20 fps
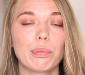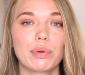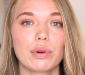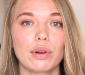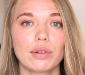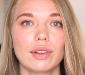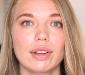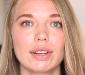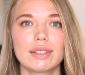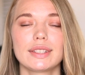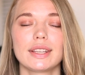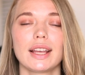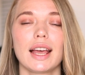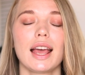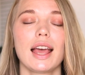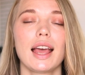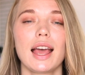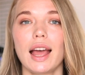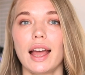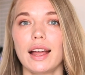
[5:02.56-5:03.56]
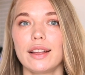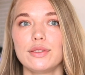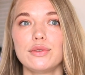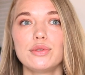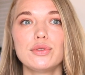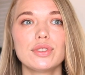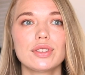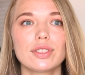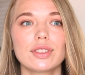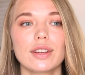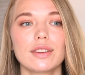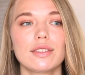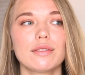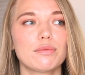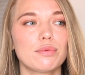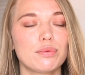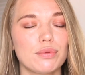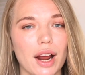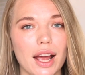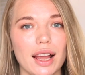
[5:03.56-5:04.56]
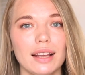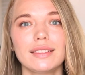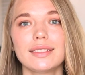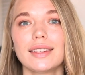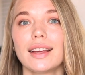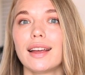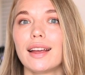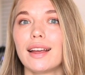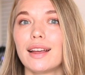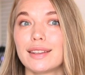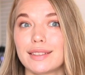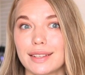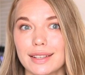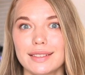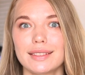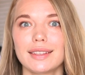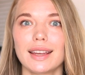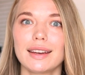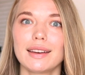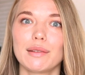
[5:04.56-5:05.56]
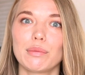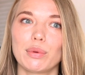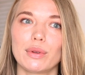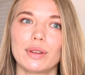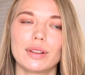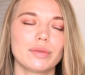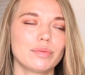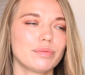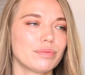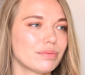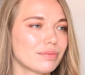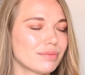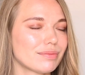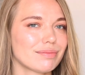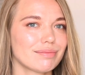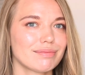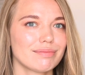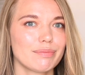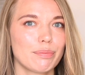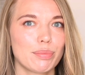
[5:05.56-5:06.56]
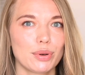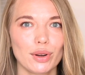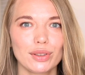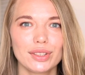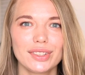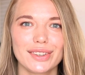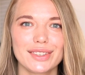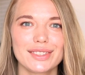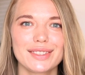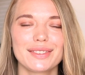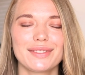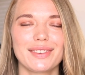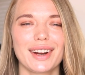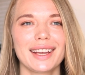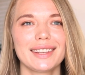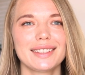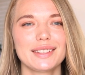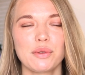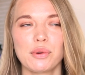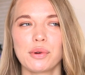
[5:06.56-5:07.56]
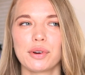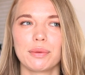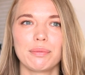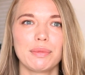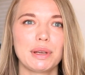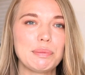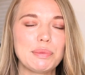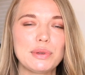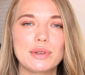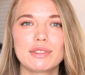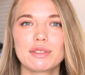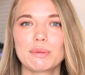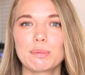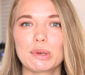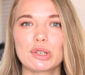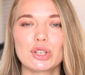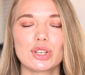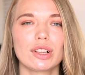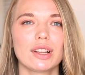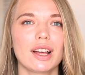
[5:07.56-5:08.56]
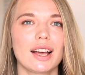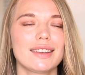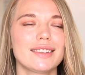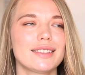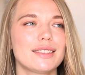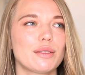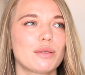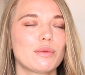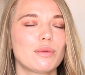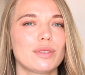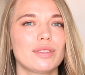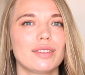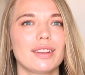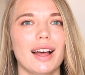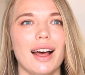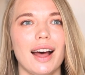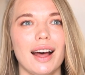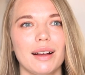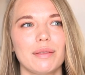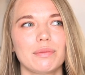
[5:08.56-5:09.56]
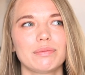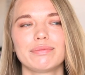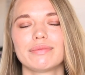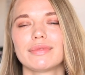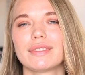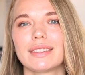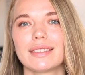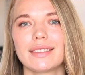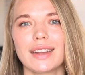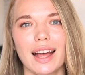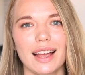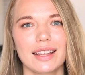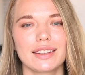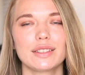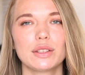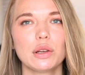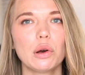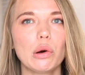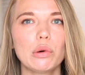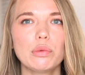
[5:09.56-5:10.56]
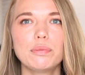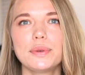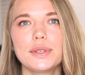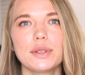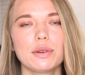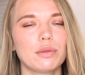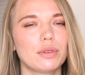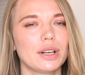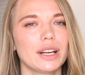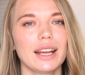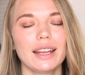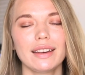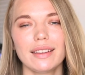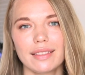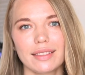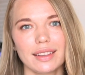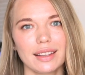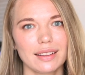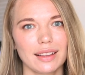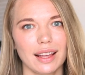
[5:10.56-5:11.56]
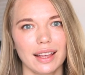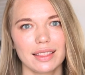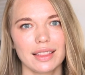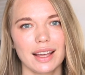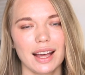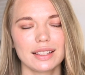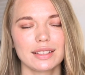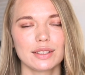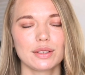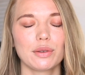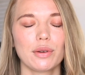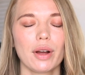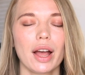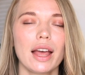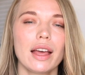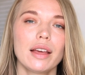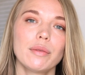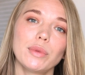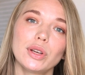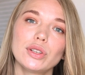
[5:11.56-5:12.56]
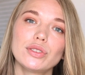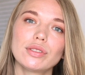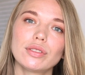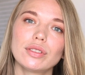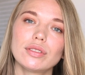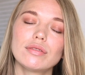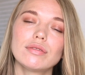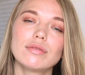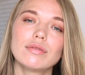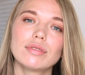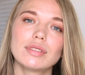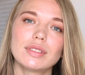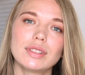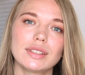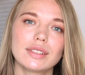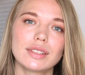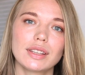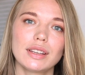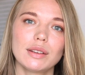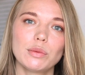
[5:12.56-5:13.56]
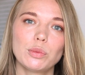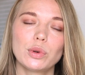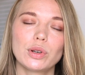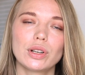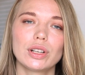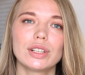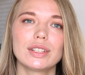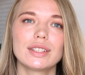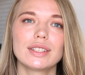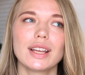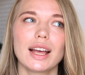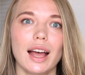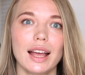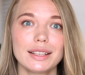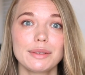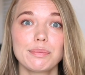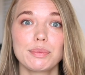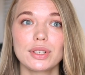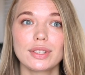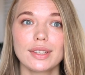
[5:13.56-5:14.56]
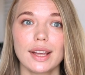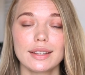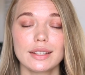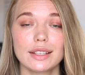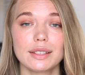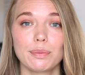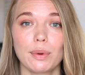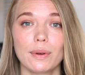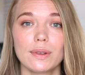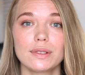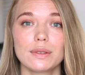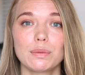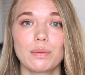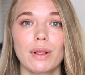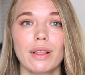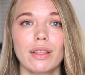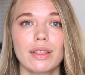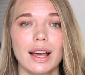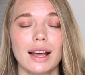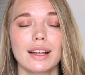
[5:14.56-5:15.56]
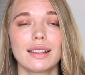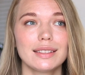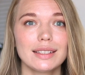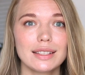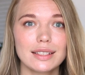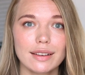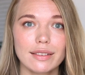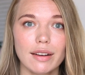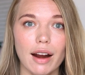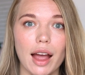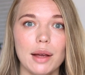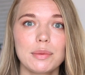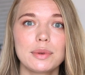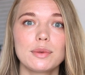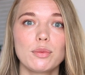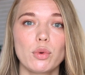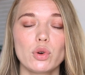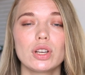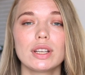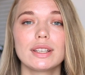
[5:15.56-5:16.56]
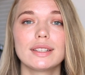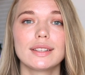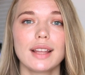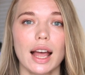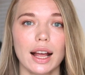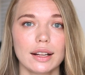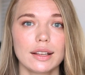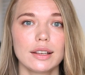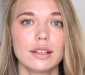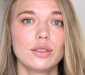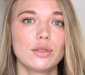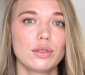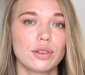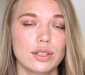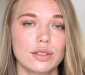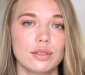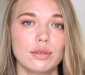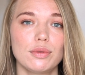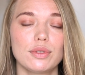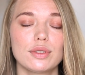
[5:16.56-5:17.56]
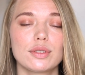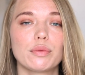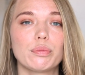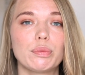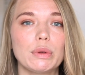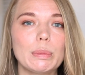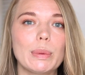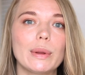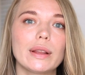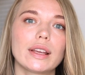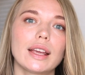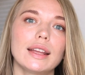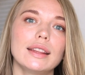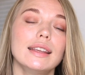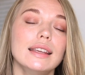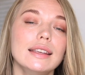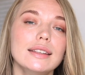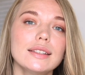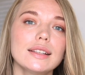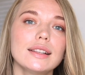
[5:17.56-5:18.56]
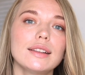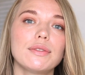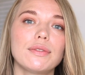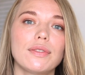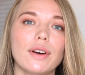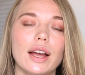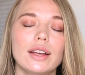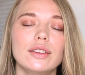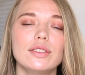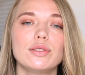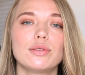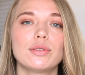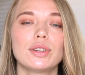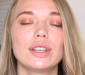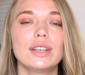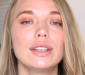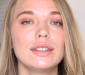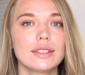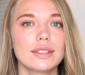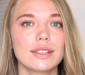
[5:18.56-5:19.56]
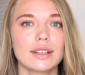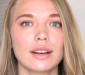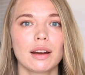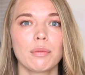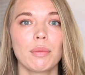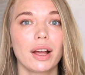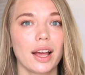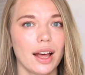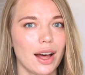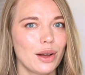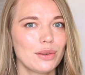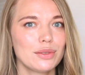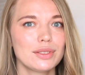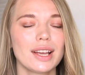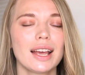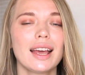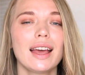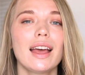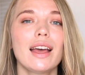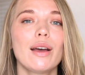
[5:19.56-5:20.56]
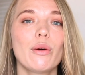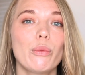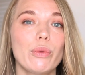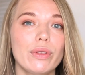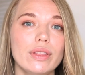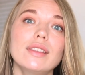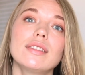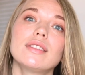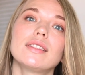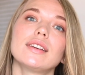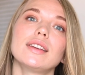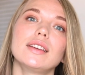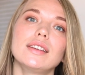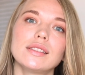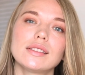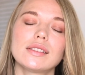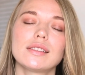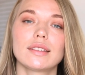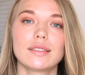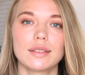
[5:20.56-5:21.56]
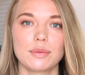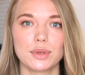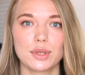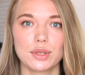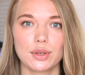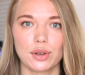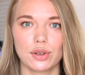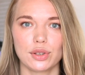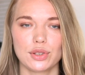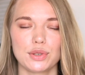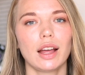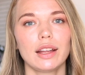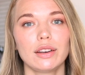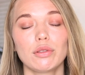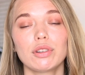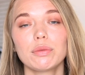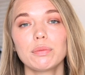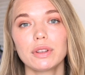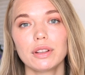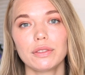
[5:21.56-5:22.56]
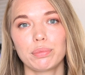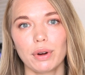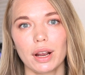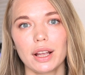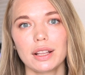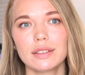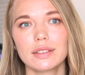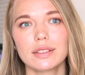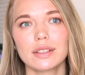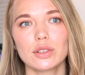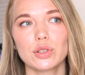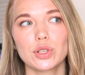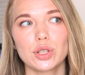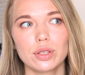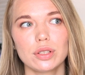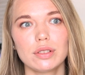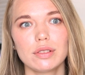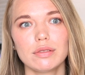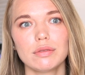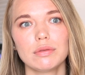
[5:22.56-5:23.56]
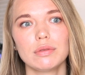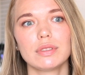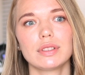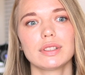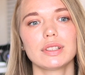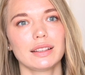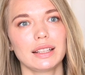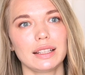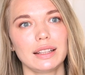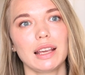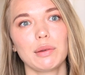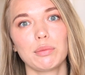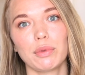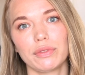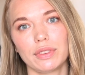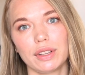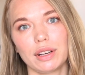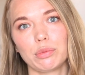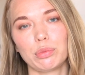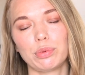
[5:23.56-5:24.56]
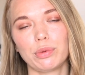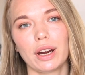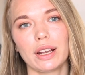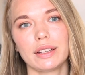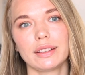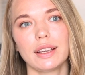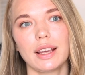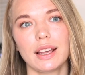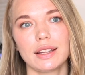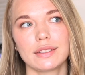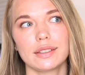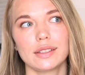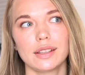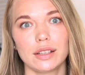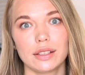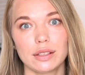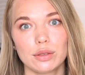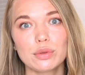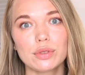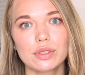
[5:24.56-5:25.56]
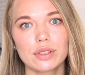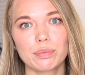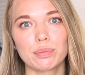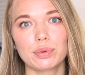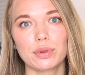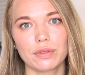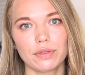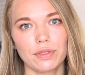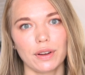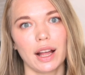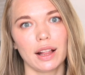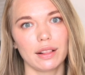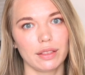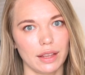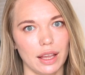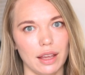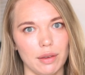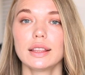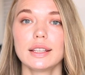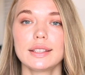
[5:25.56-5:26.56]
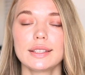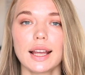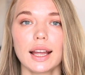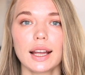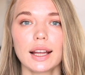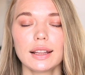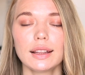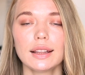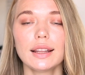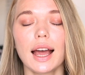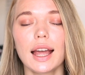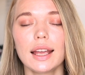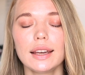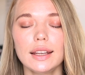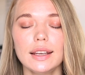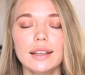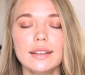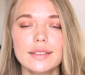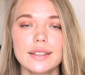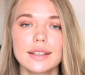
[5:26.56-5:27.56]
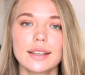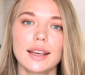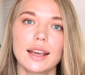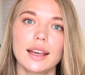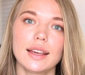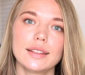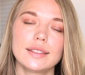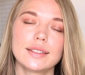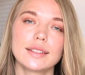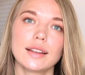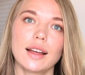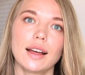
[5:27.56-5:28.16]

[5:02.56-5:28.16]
products and and you just can write sustainable products, right? Or maybe you're specialized on soaps or anything like that. So make sure to use these keywords as precise as possible that describes what exactly you're doing, so people can easily find your Instagram account within the Instagram search. And normally brands should use the name of their brand as the user profile name. The second line indicates